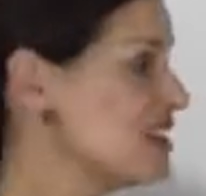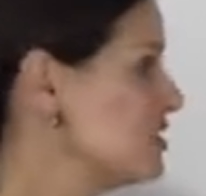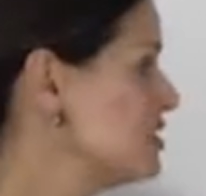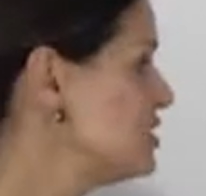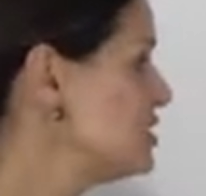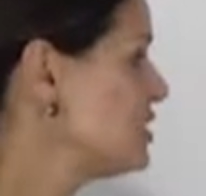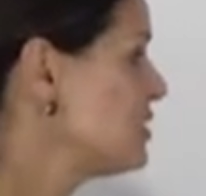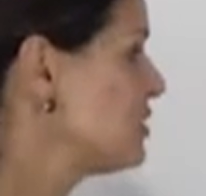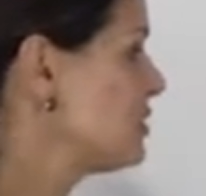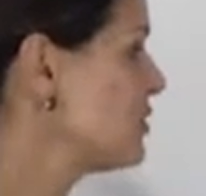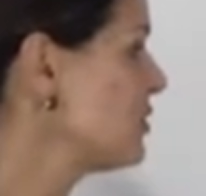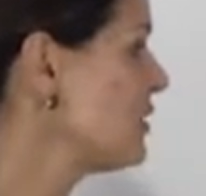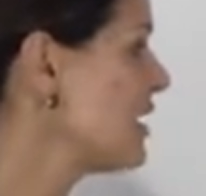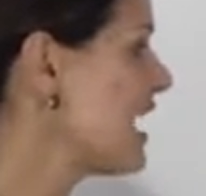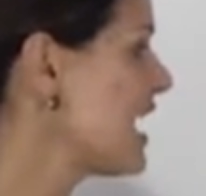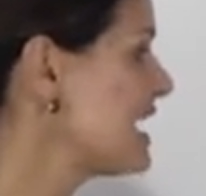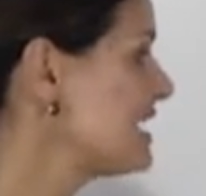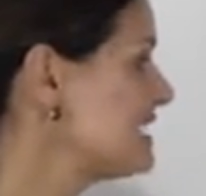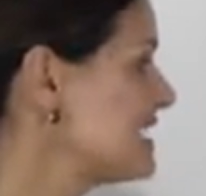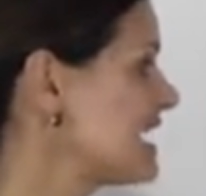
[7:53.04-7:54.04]
to
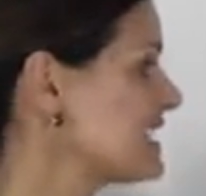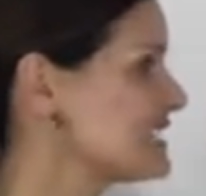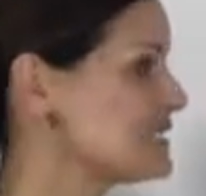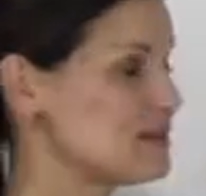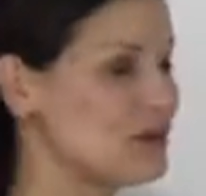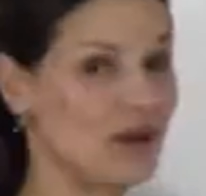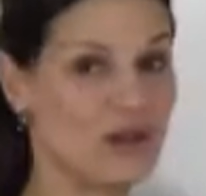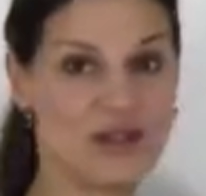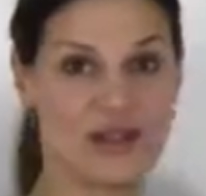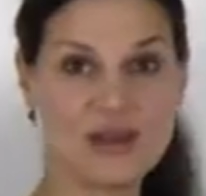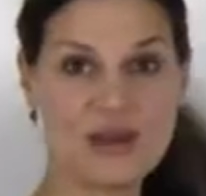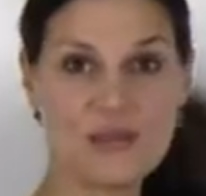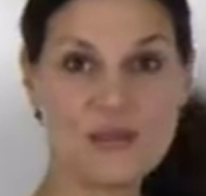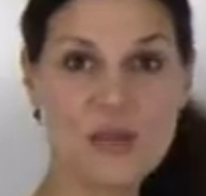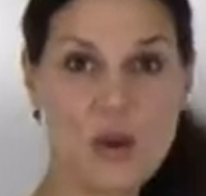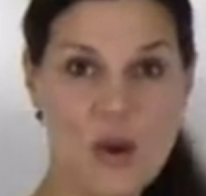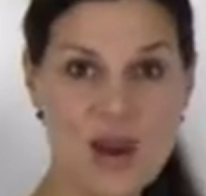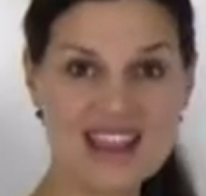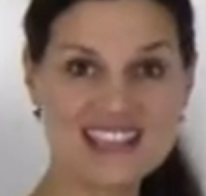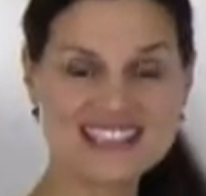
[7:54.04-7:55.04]
a decimal,
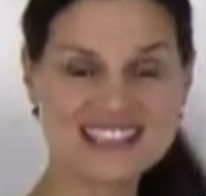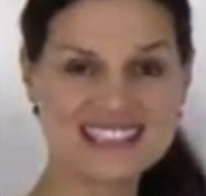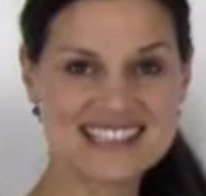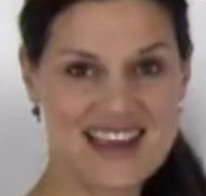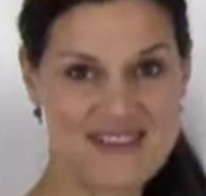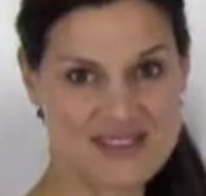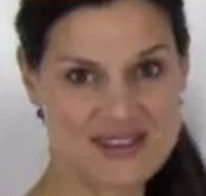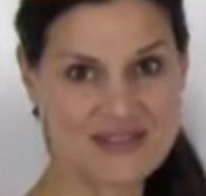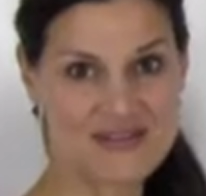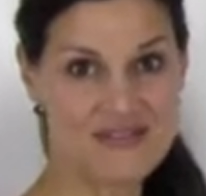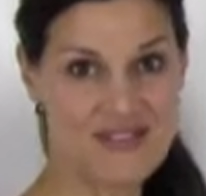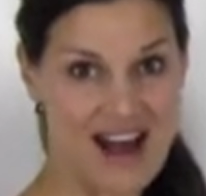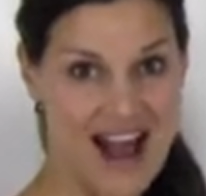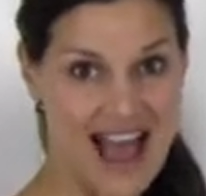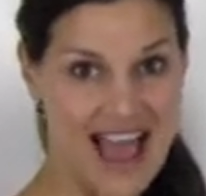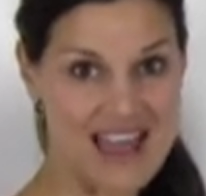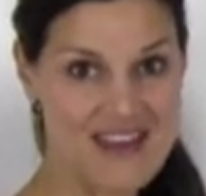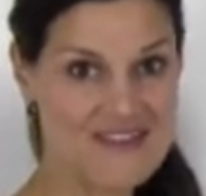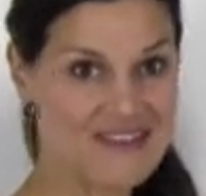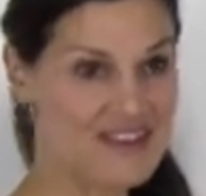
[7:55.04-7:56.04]

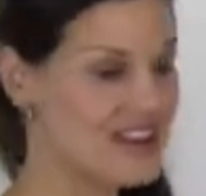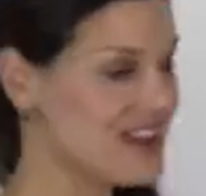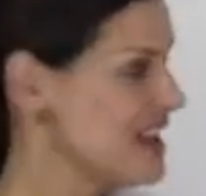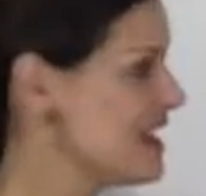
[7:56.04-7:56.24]
0.75.